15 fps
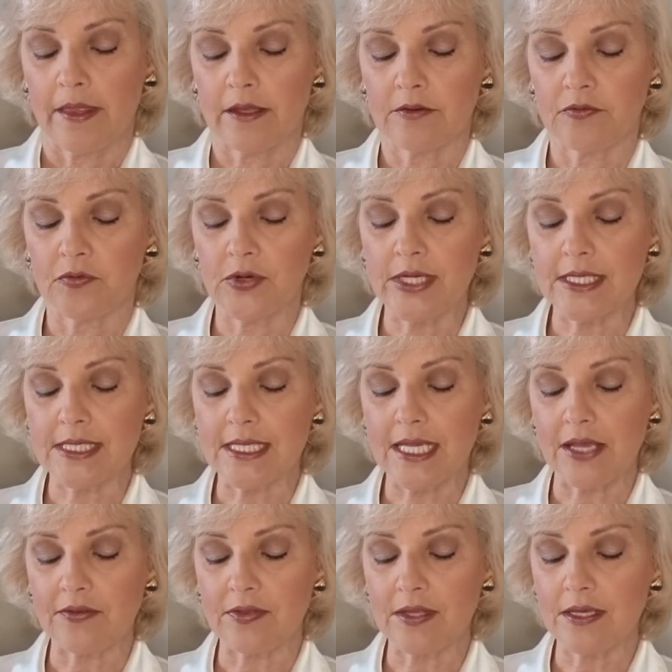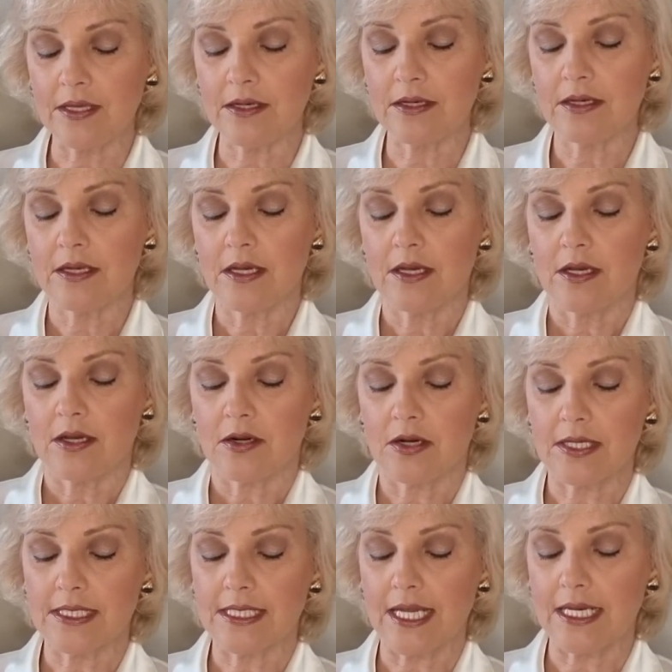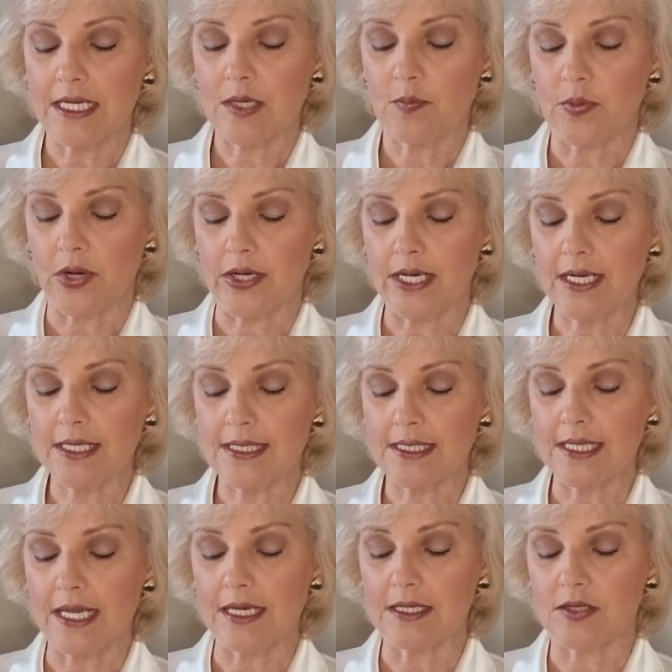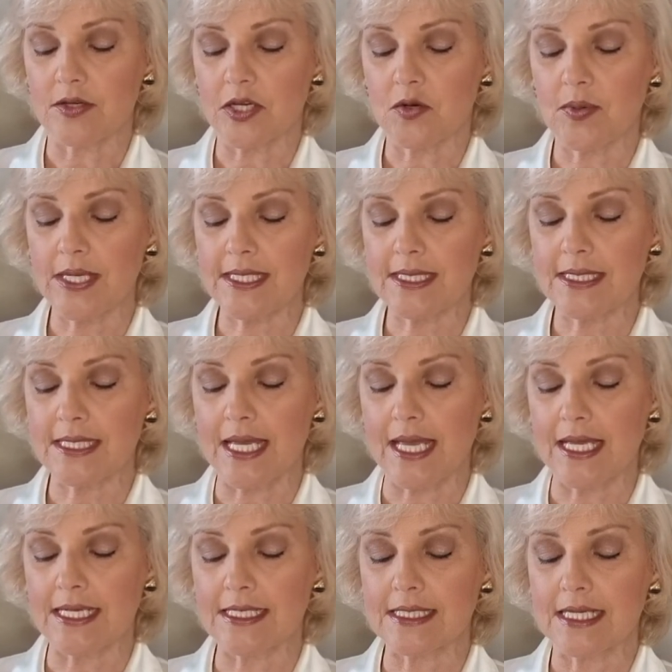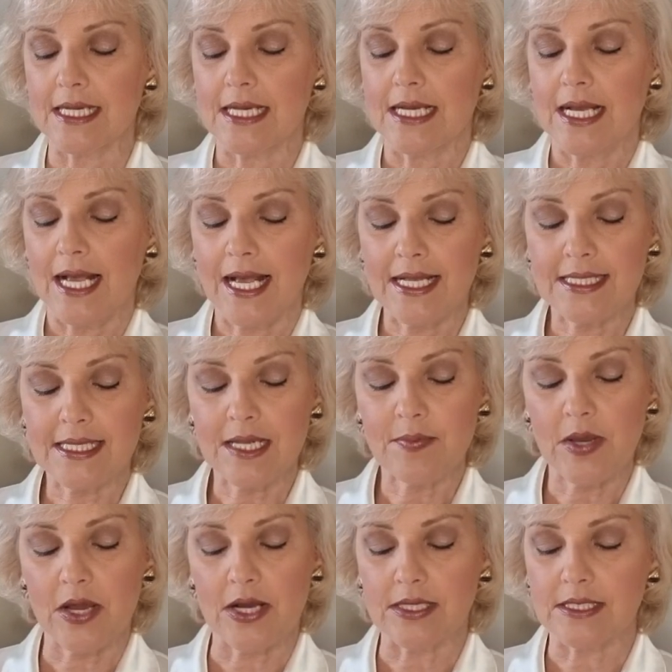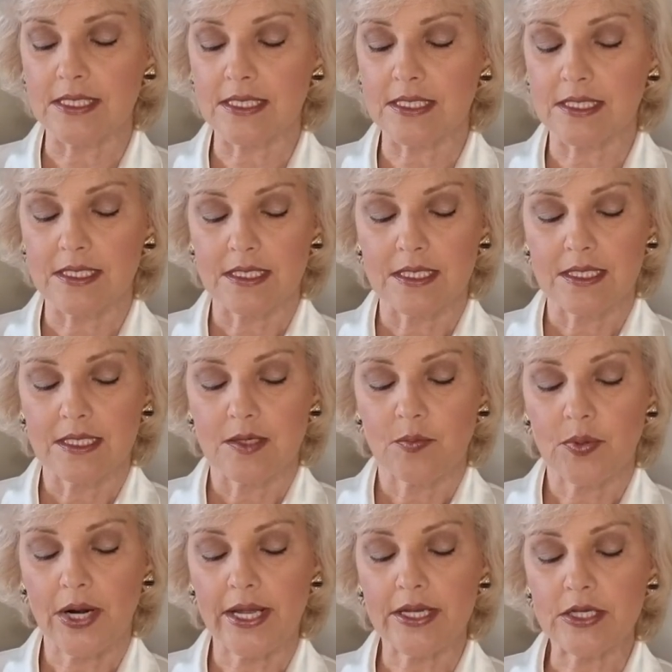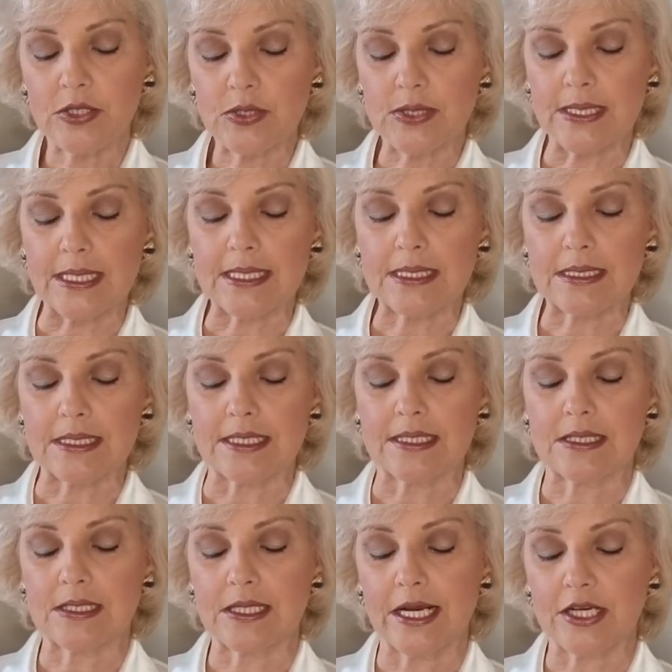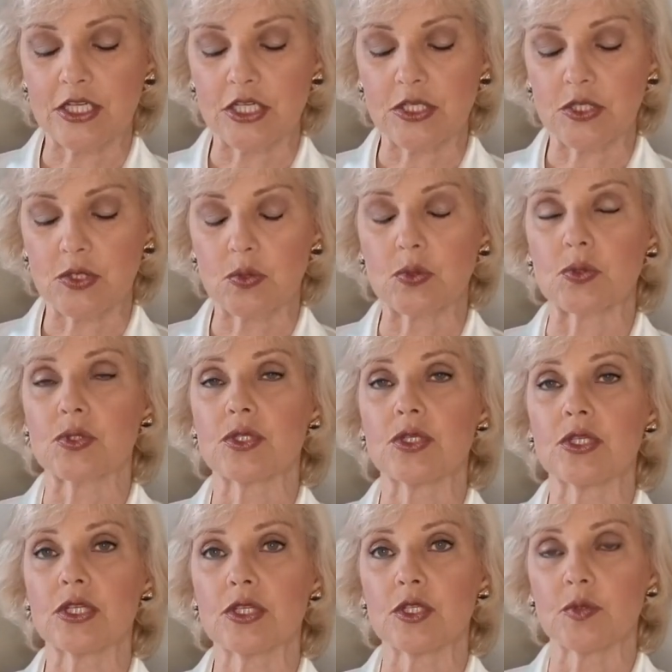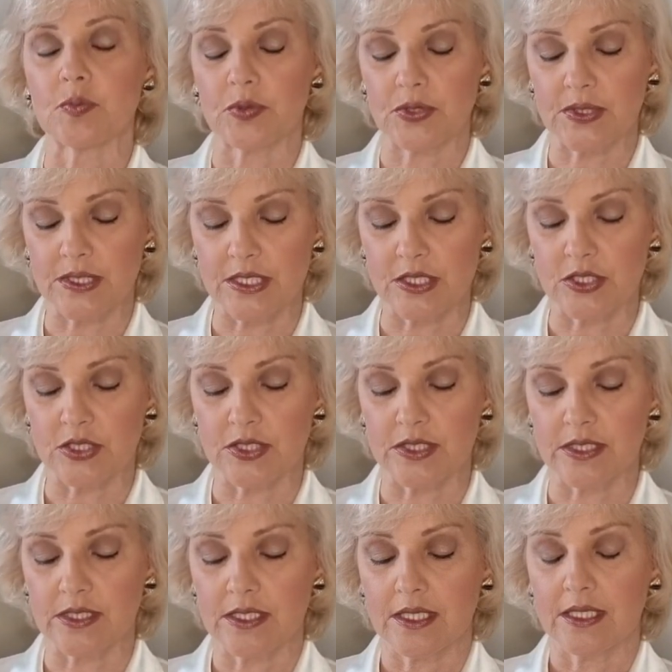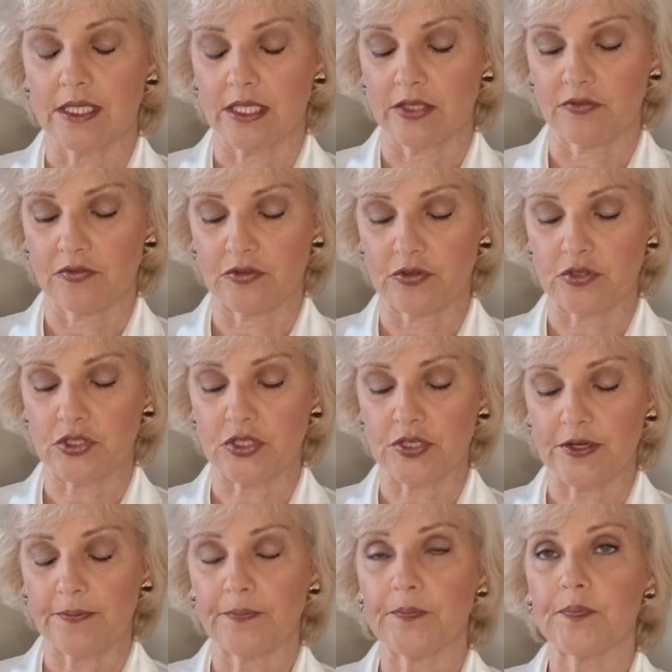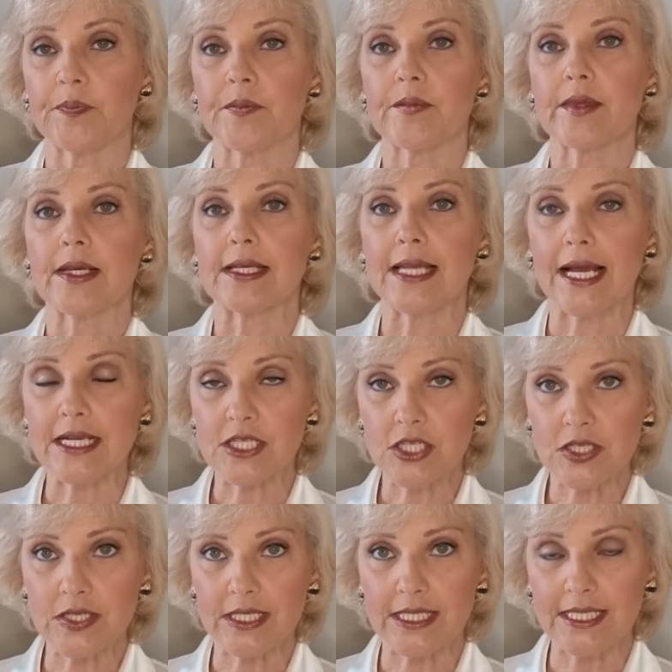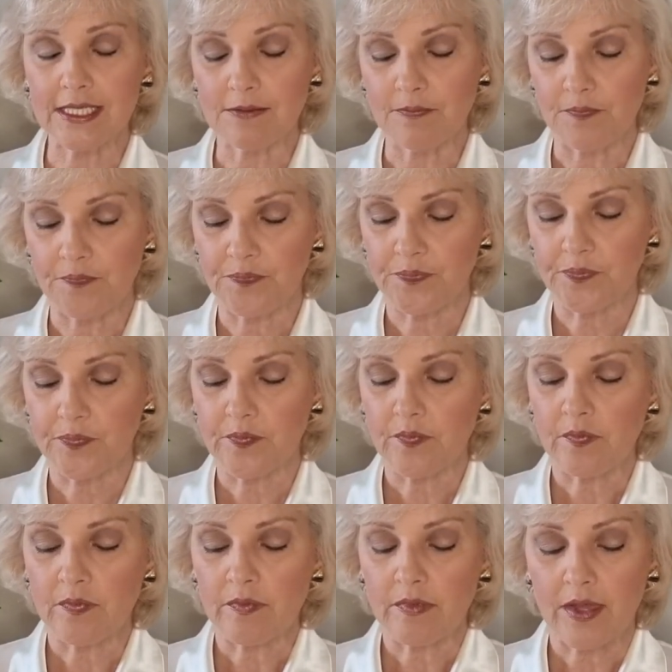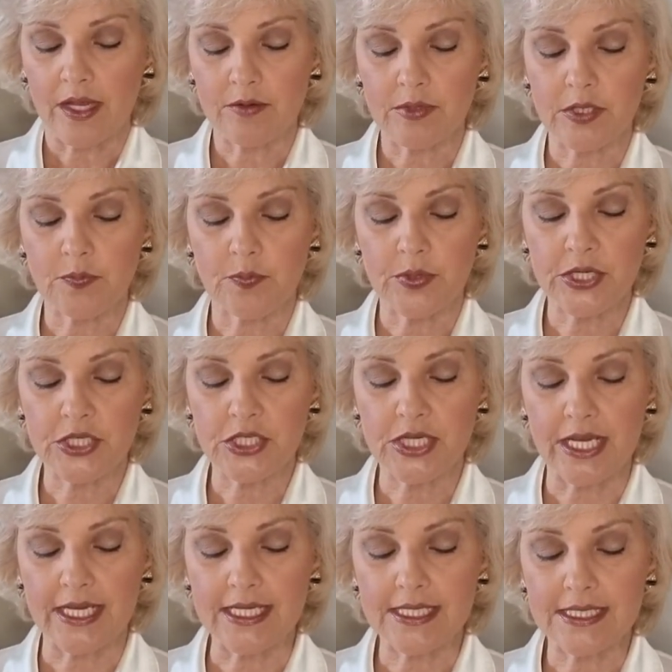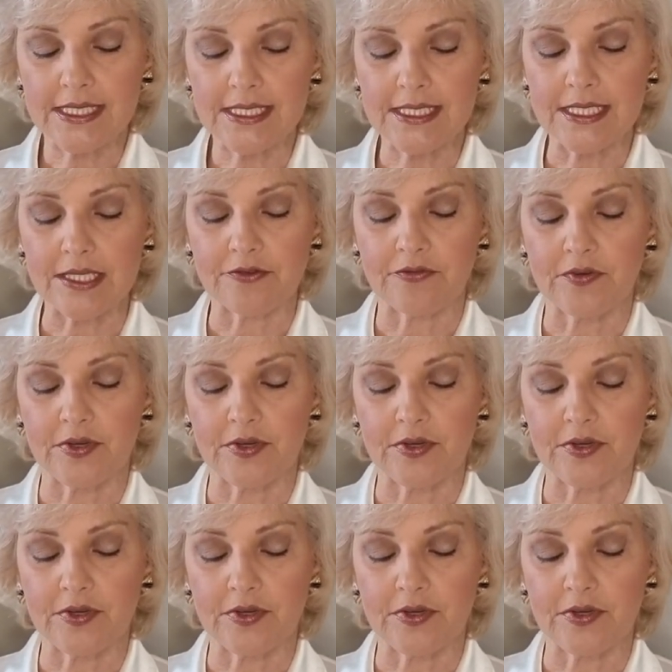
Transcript: avoid caffeine-containing products, and request an antibiotic prior to dental extractions or surgical procedures in future. Naturally, I would appreciate it if